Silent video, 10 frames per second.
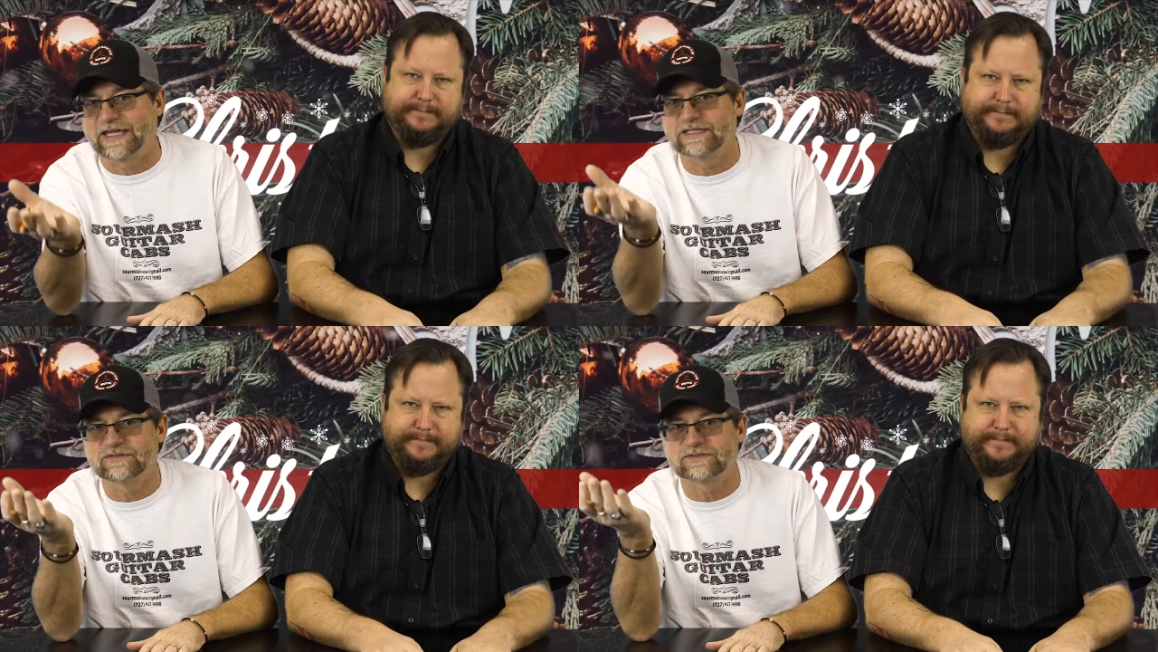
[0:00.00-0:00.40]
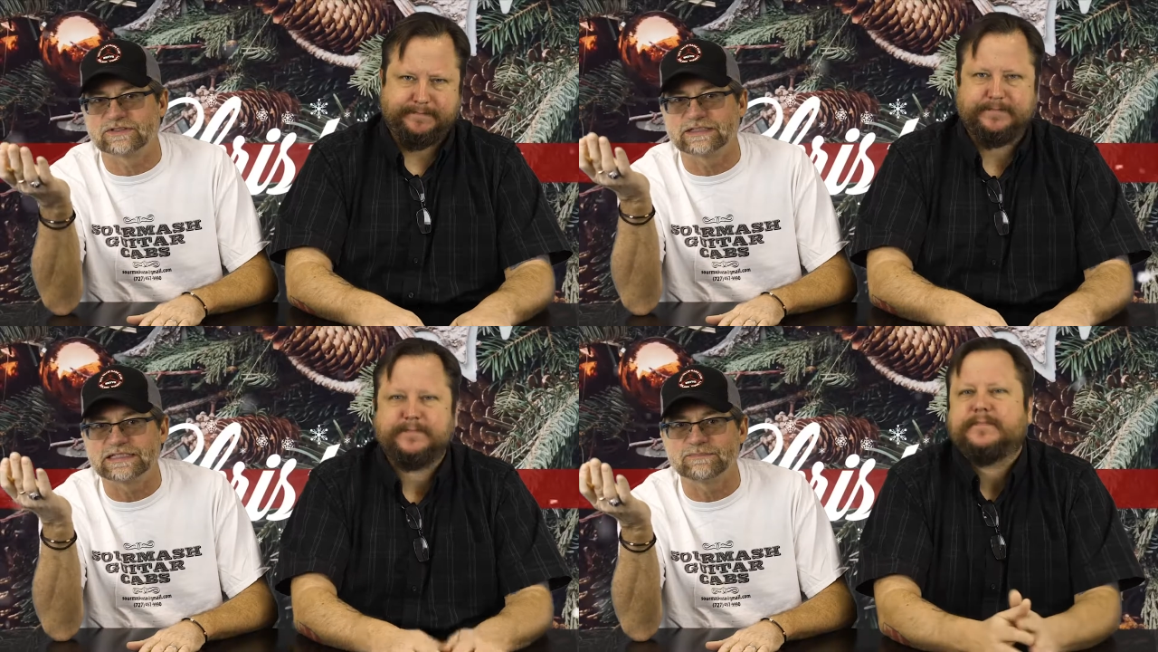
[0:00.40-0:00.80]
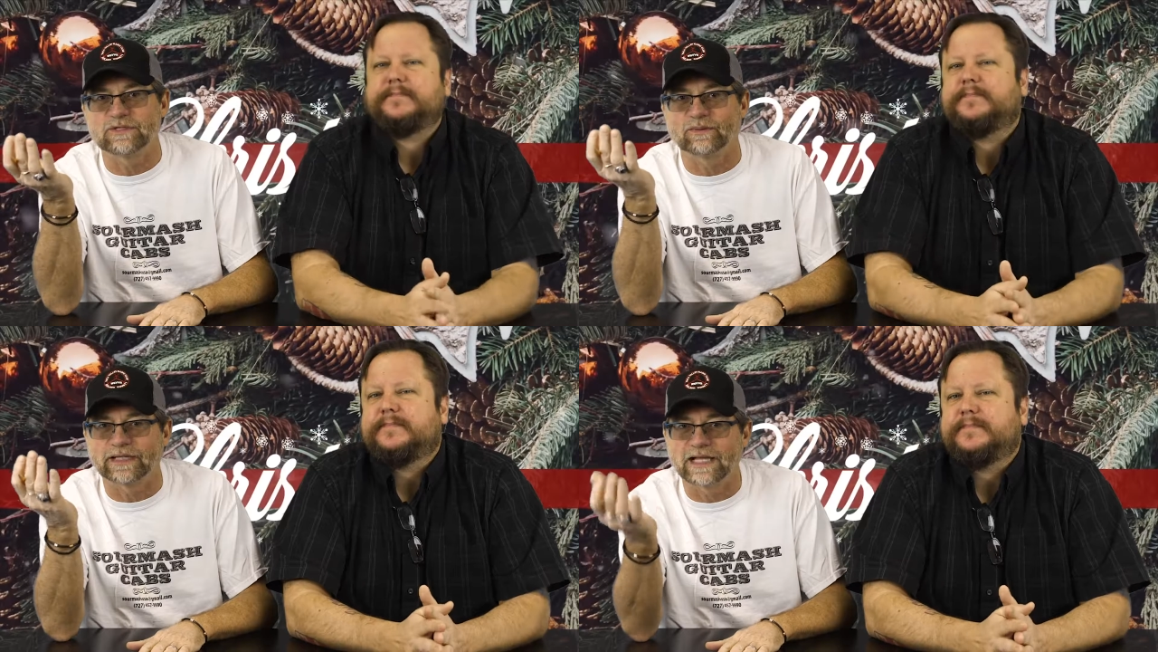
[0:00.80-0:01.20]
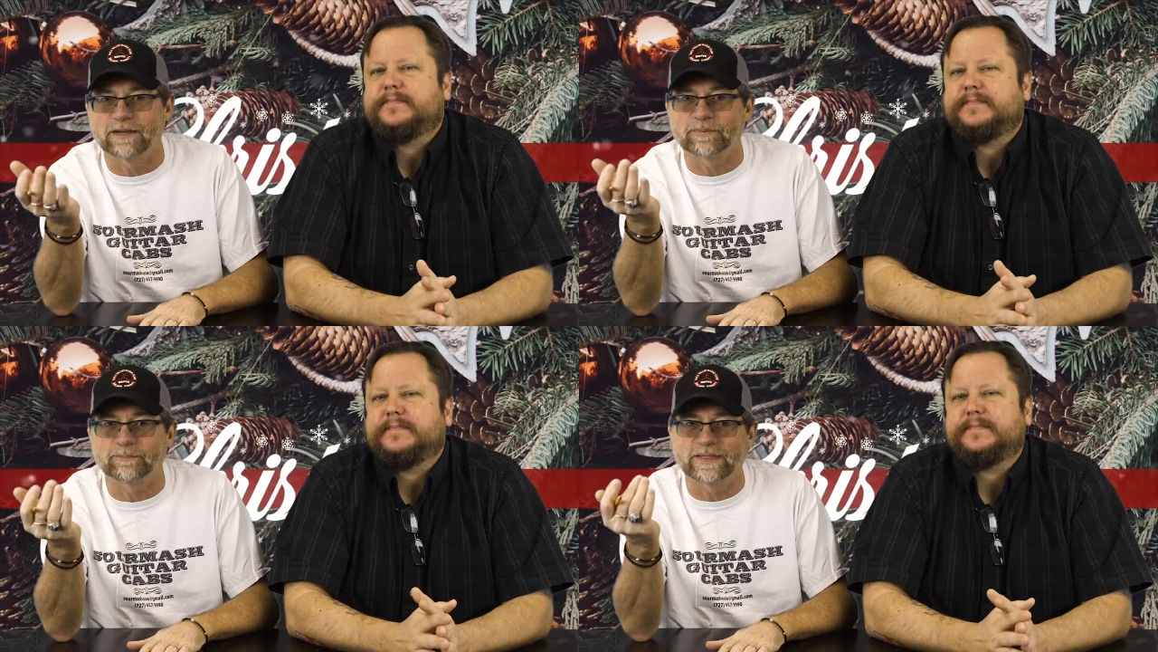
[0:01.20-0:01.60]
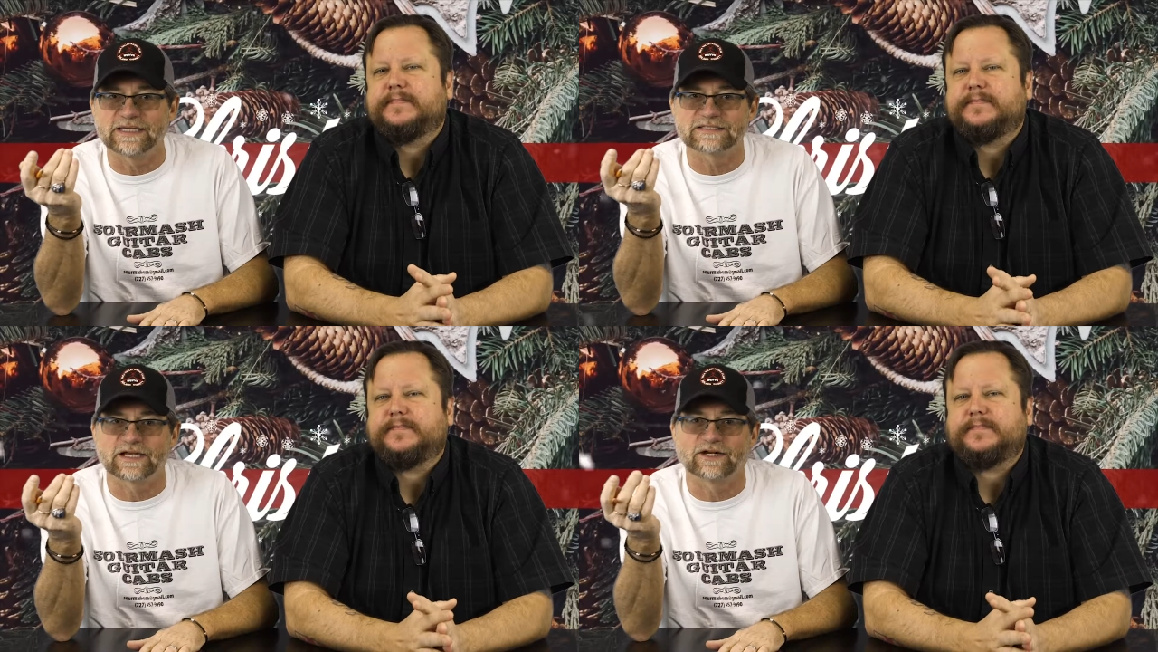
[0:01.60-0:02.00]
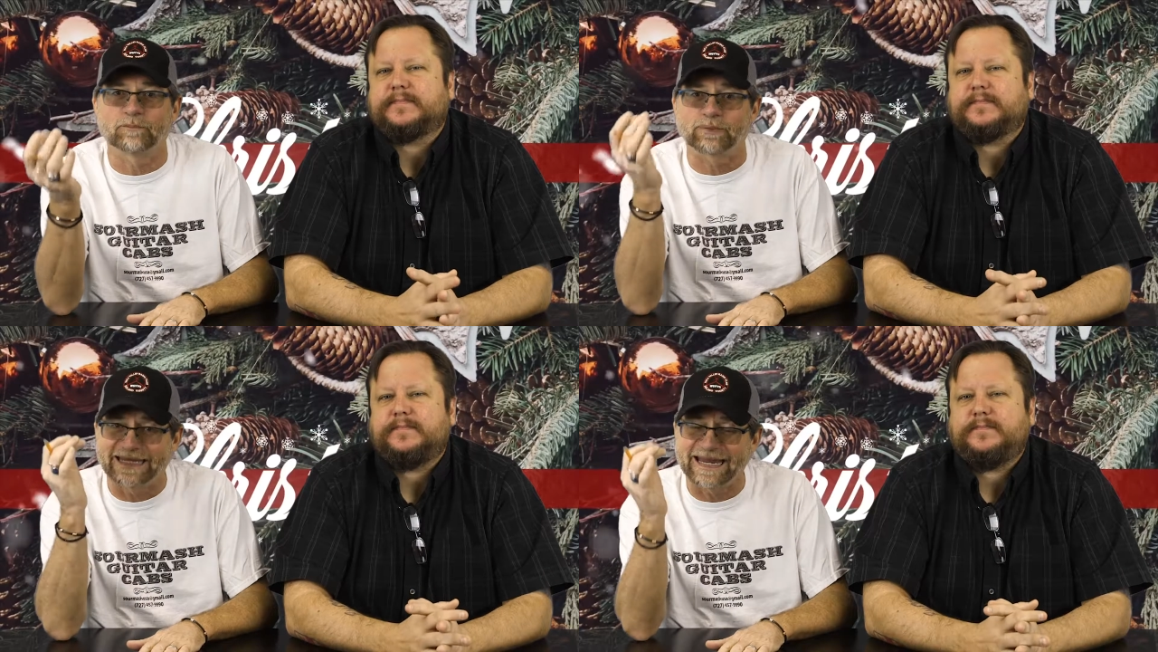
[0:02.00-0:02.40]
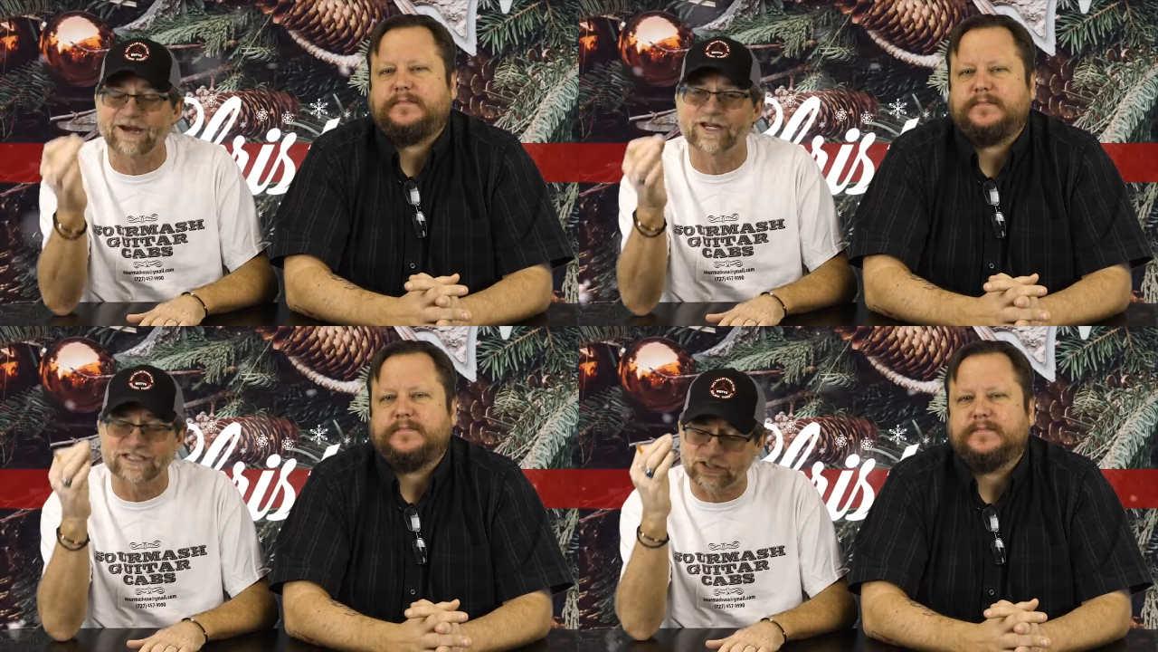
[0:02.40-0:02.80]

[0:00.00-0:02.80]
Speaker 1: Values are gonna keep going up based on our precarious